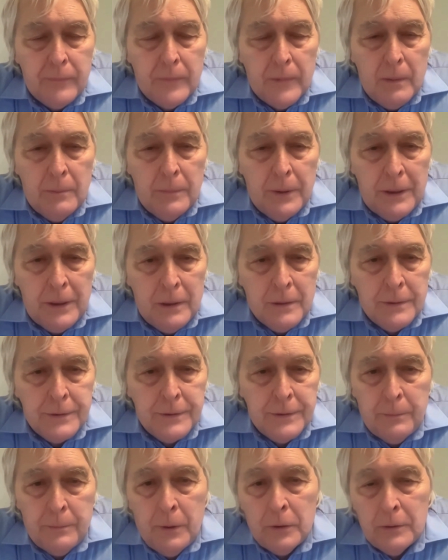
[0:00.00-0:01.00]
because
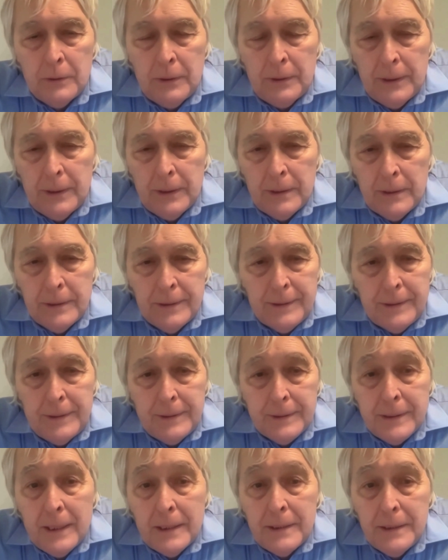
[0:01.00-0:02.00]
the bottleneck
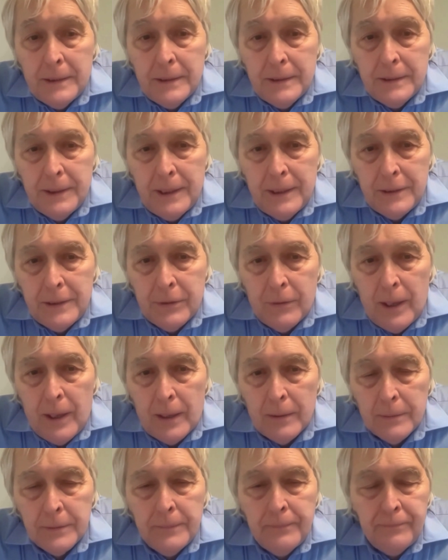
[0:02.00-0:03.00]
is getting the data
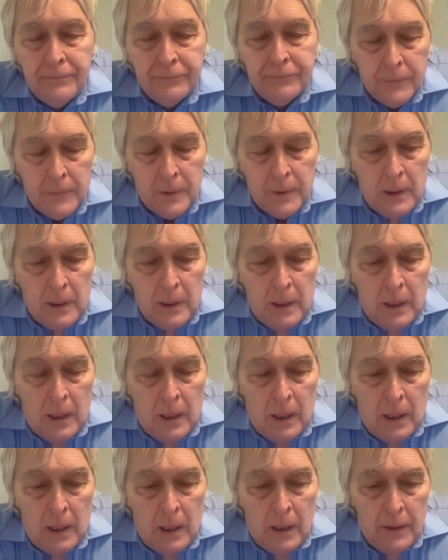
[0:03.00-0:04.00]

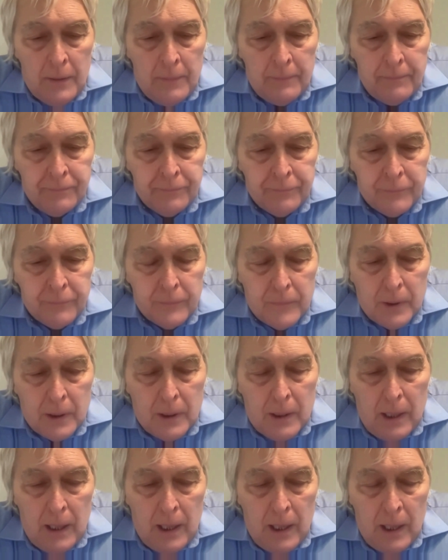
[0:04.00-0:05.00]
out,
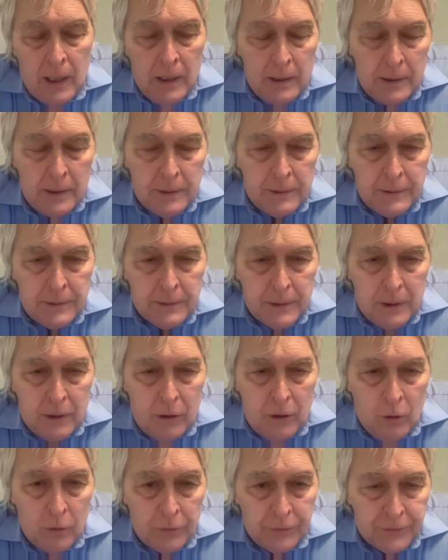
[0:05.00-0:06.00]
and
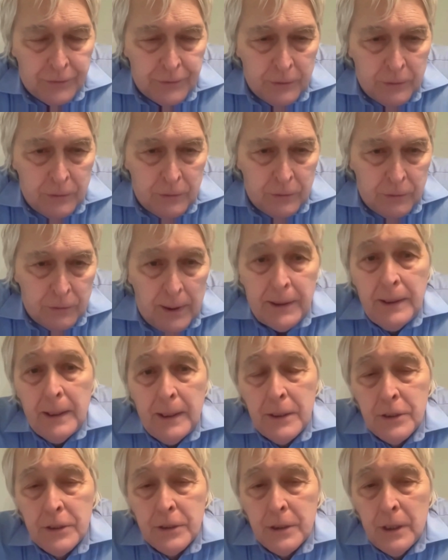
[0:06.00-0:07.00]
also
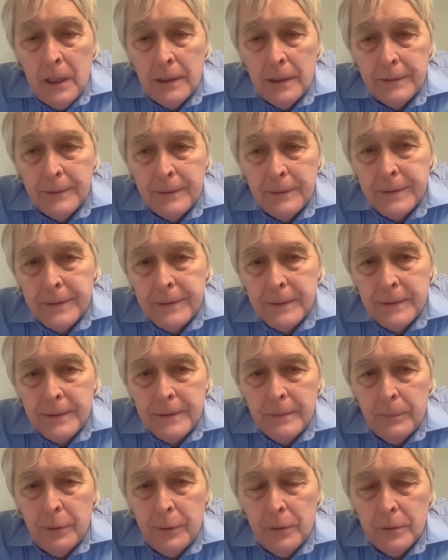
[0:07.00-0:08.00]
radiation hardness is
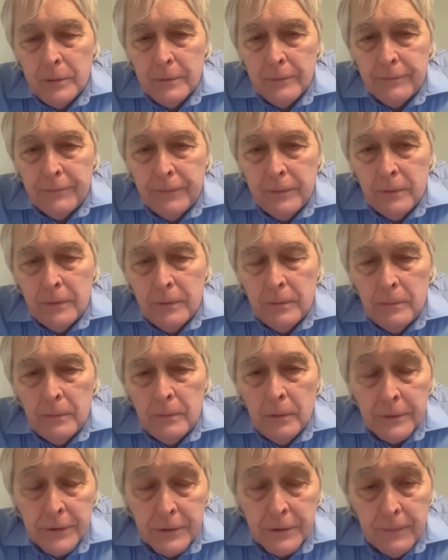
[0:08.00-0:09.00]
important for
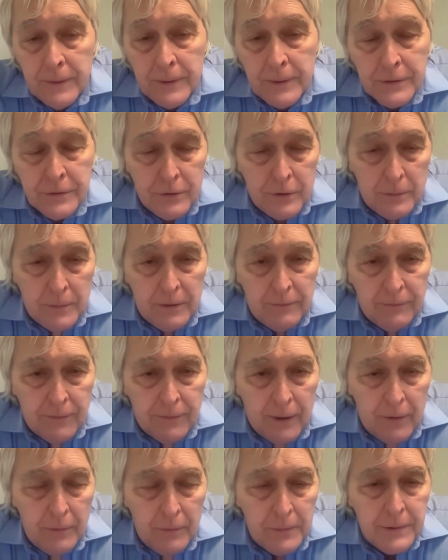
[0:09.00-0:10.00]
lots of extreme
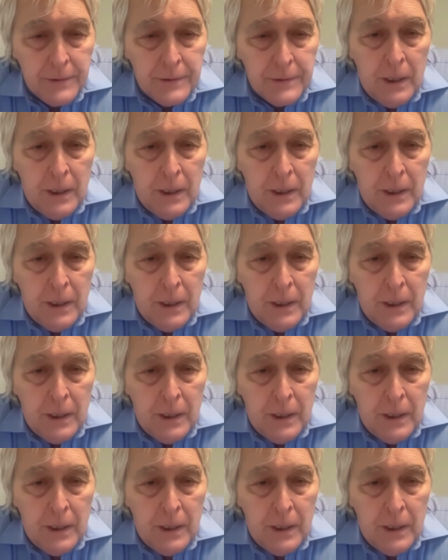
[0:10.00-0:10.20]
environments,